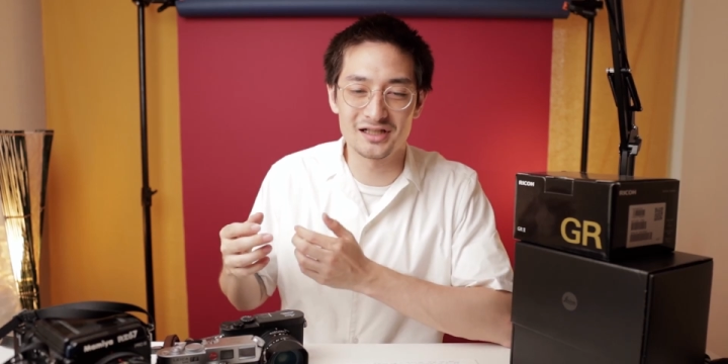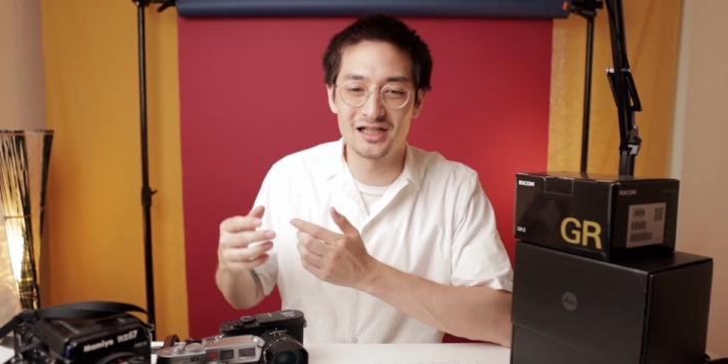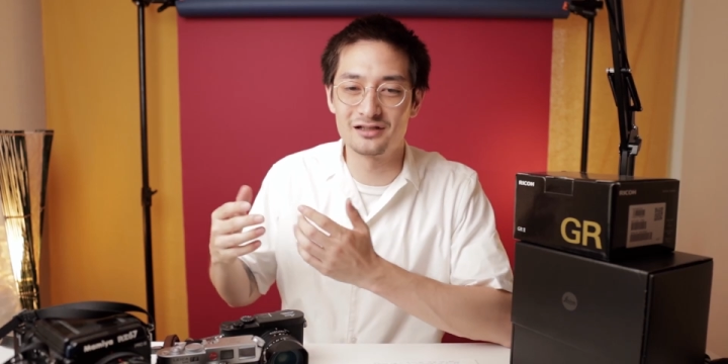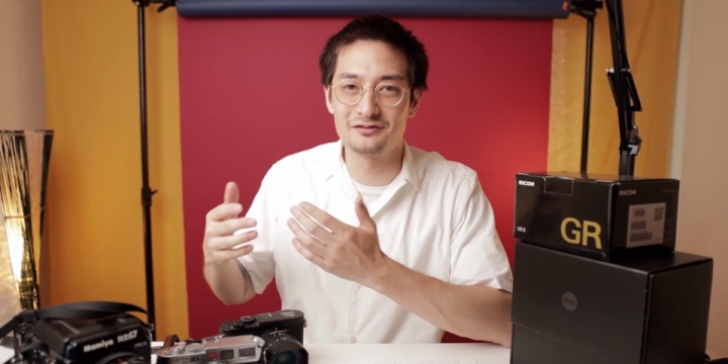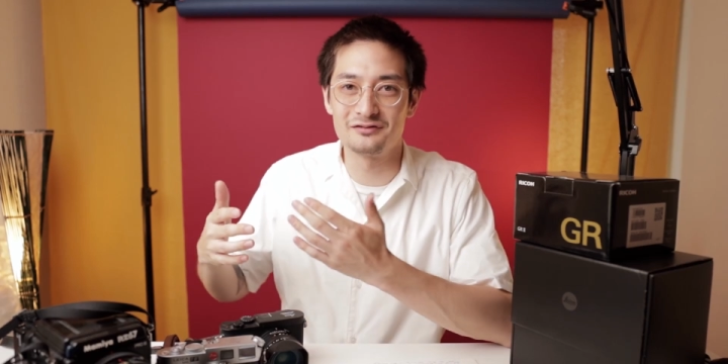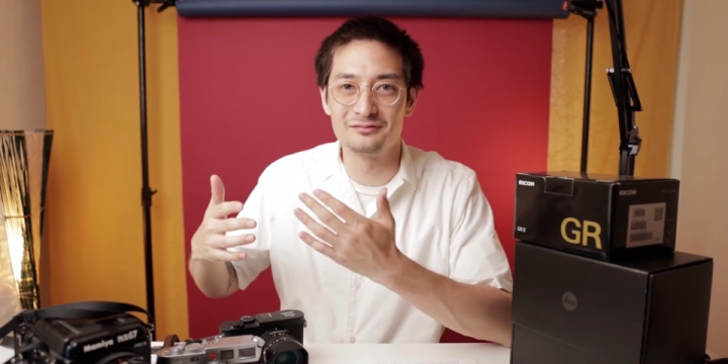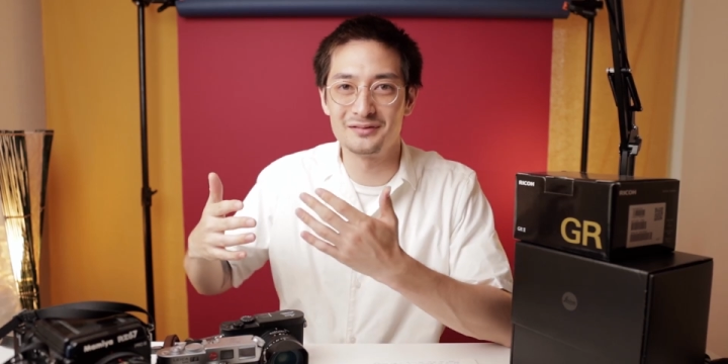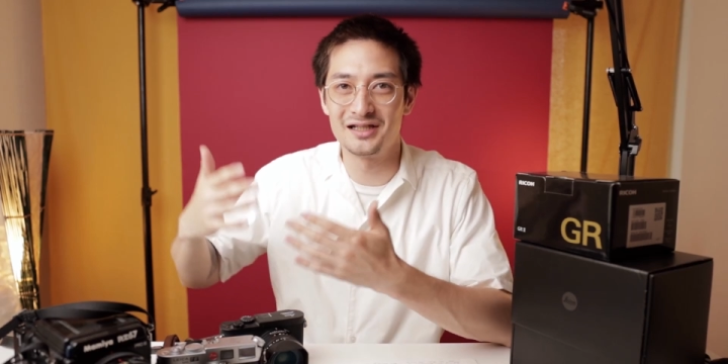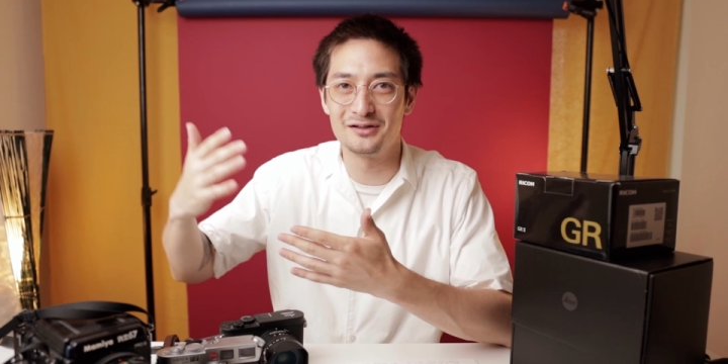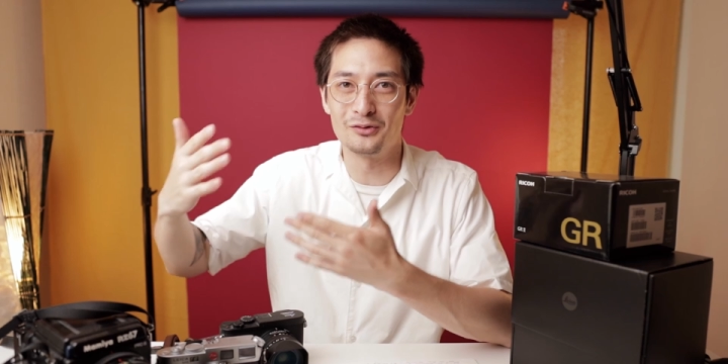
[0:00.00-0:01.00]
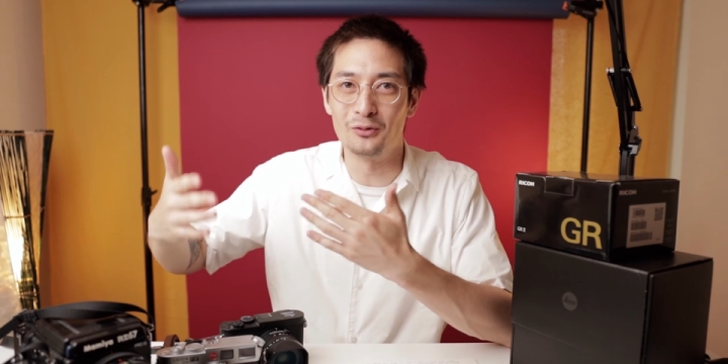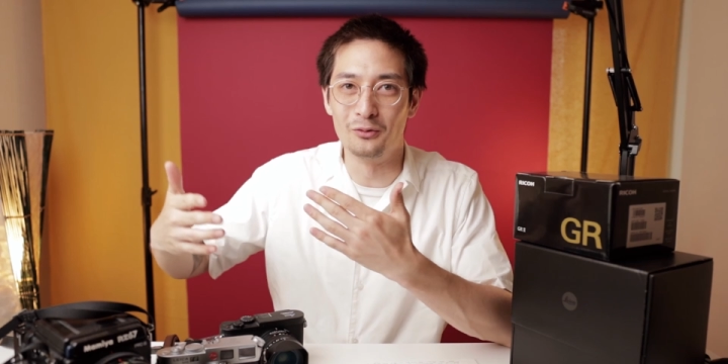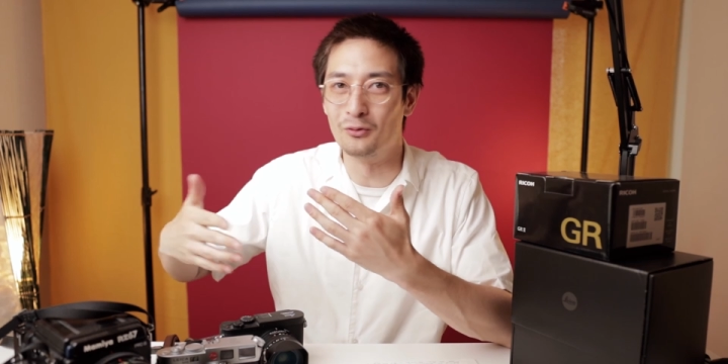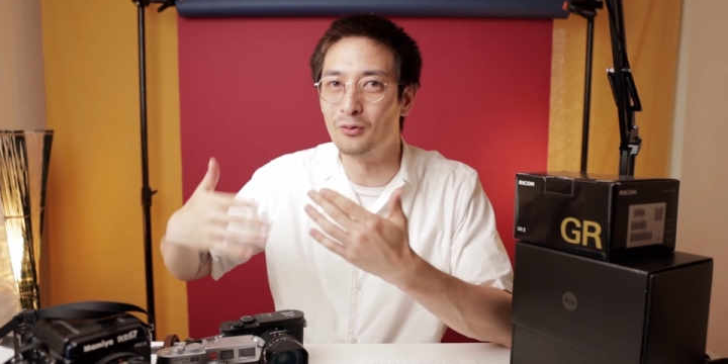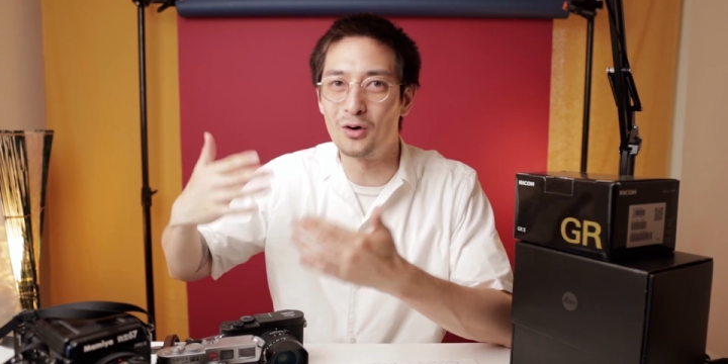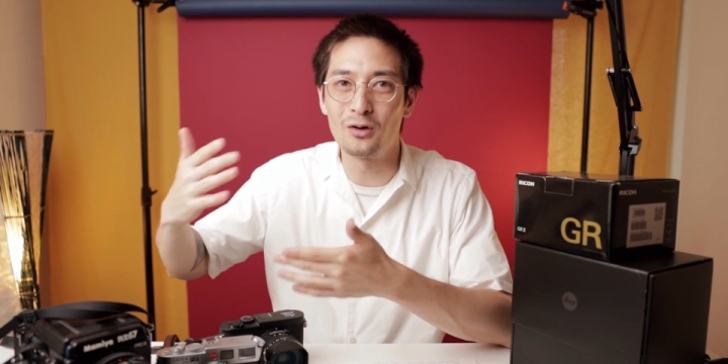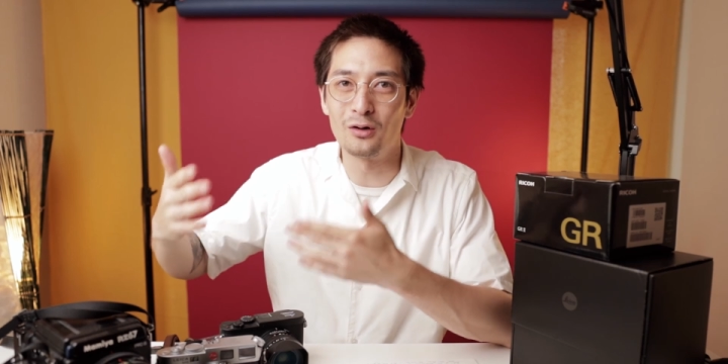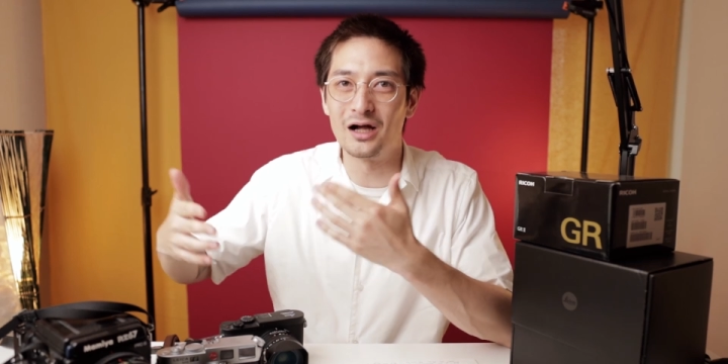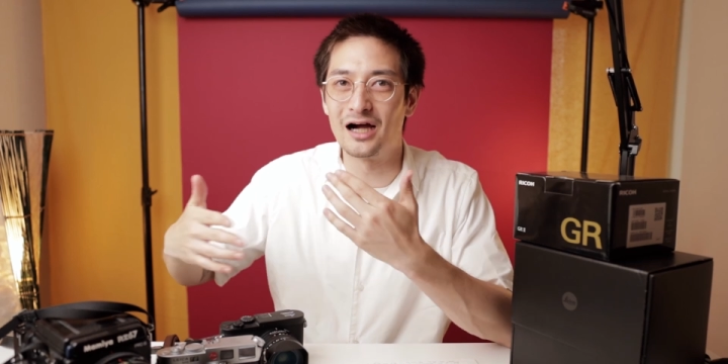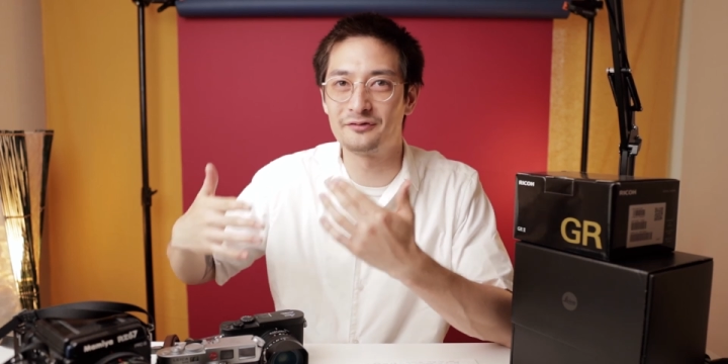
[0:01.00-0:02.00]
I recommend to choose the
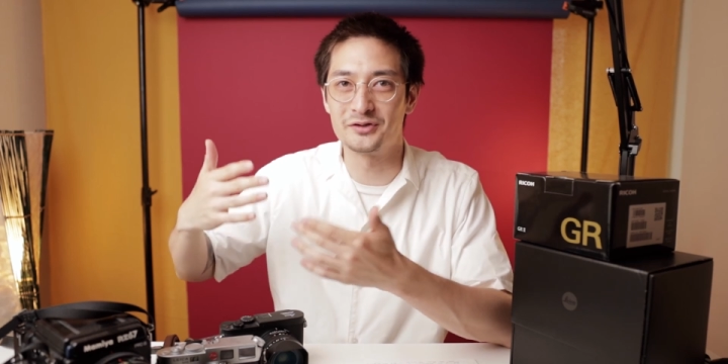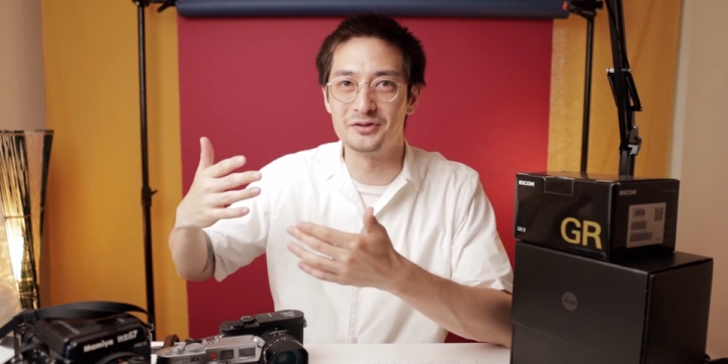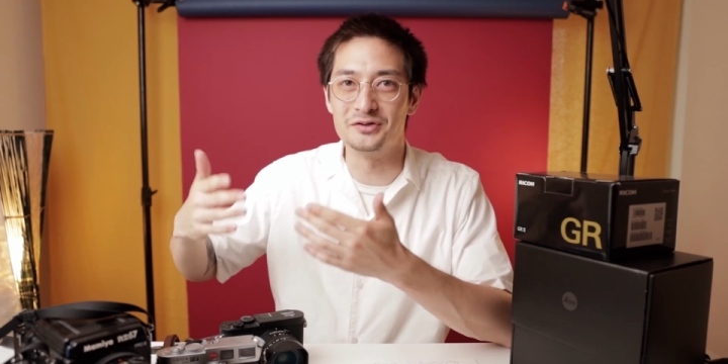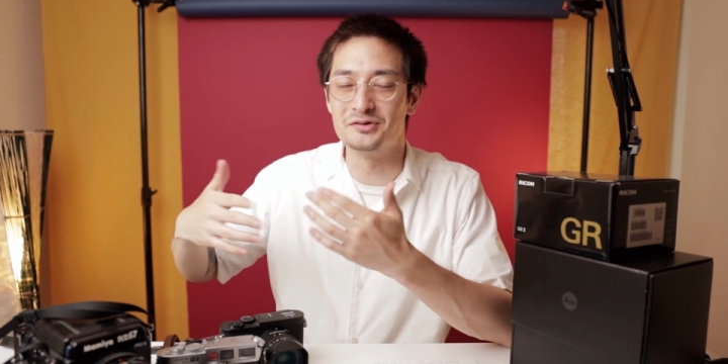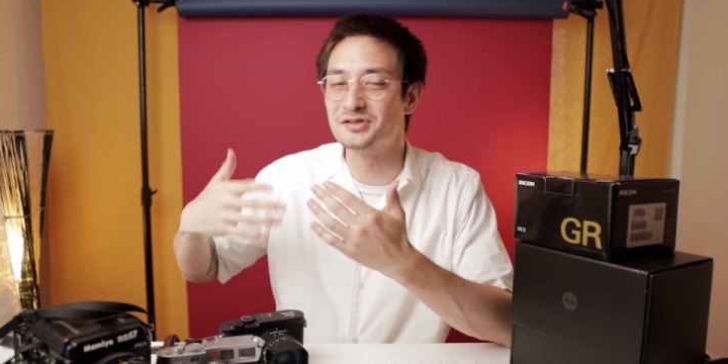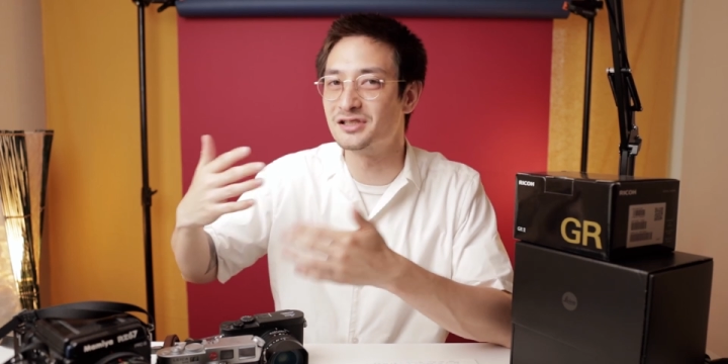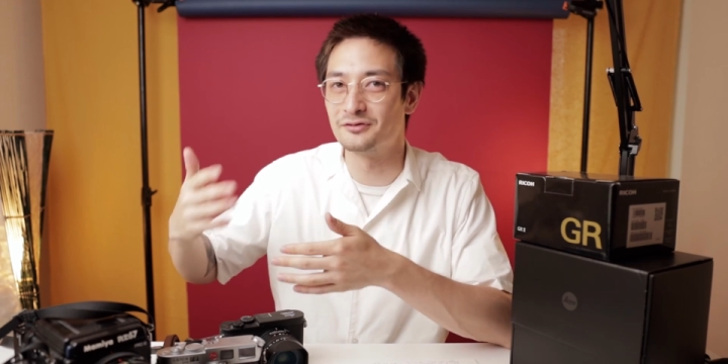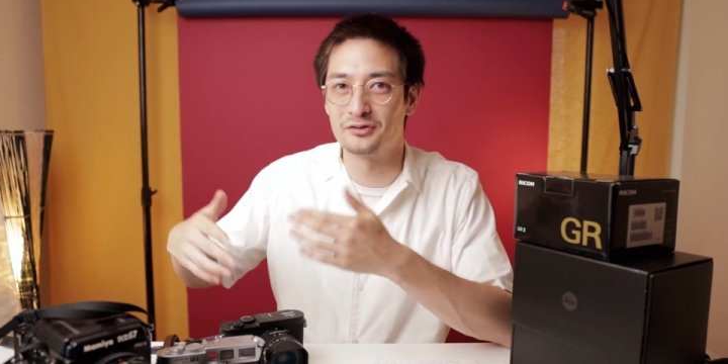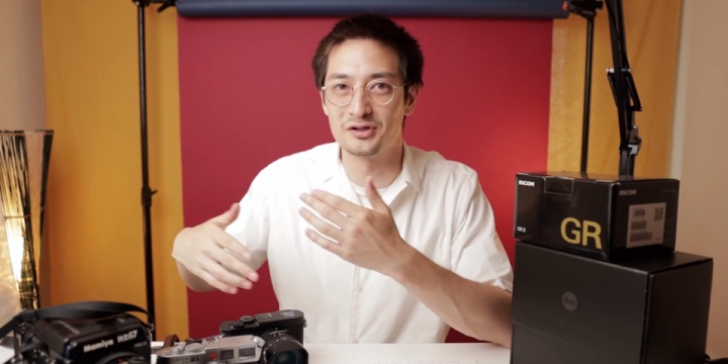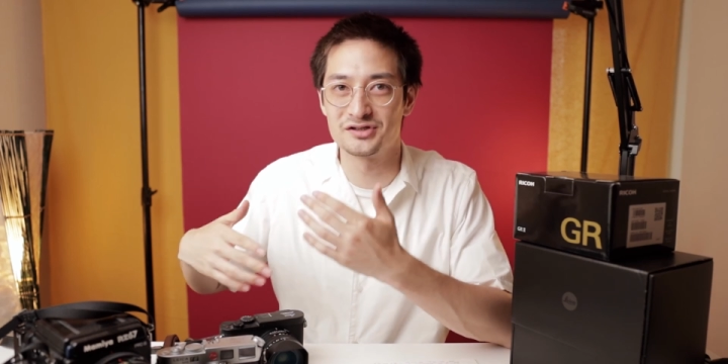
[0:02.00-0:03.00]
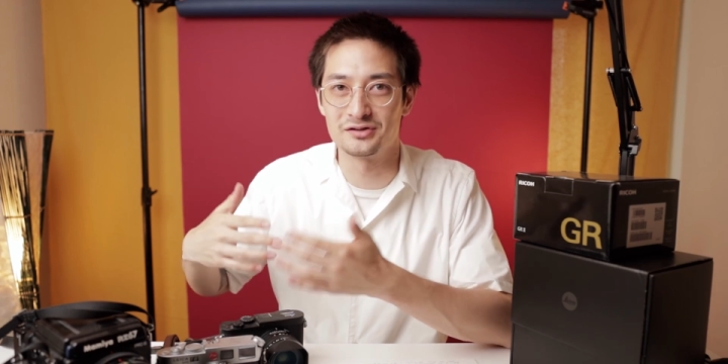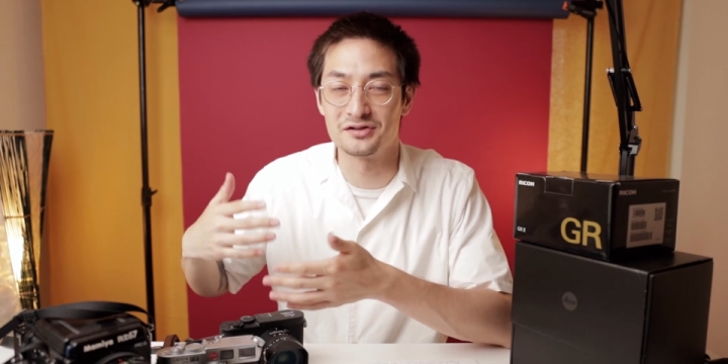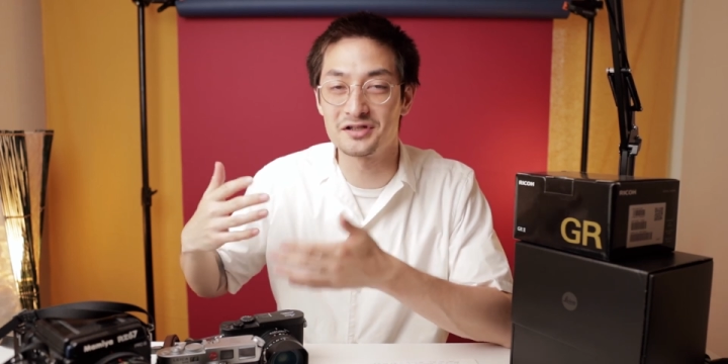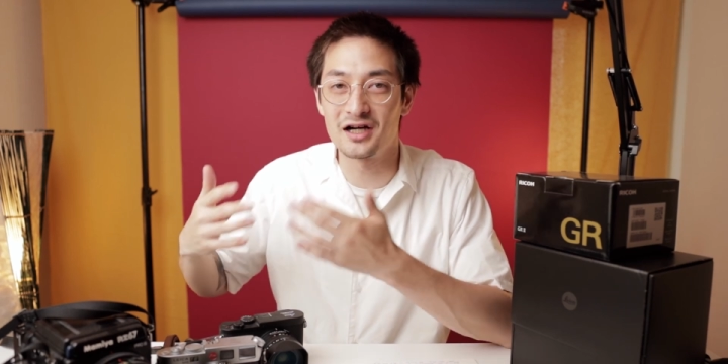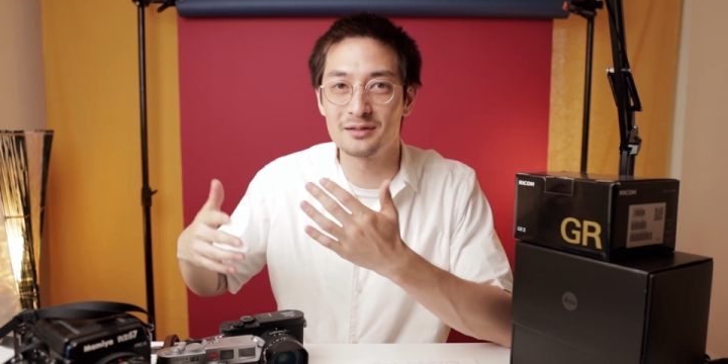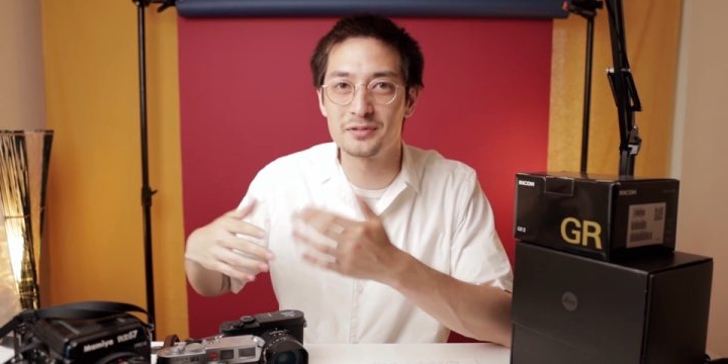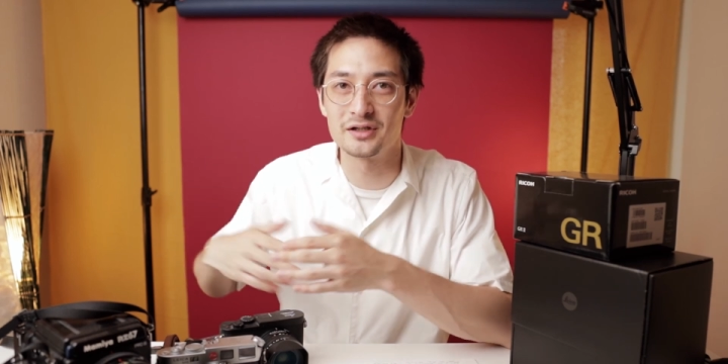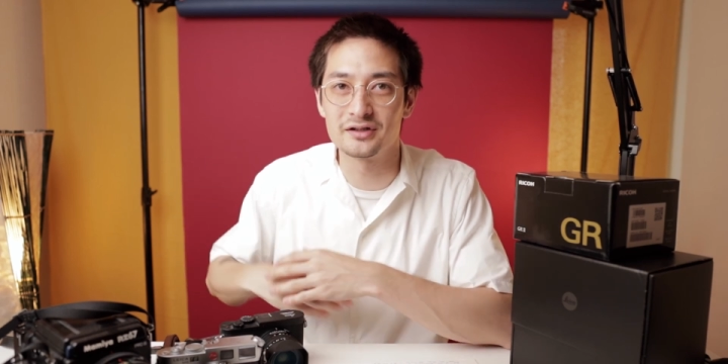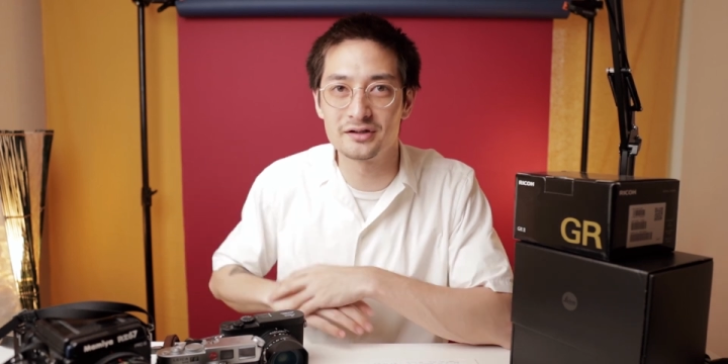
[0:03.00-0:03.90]
gear or cameras that can kind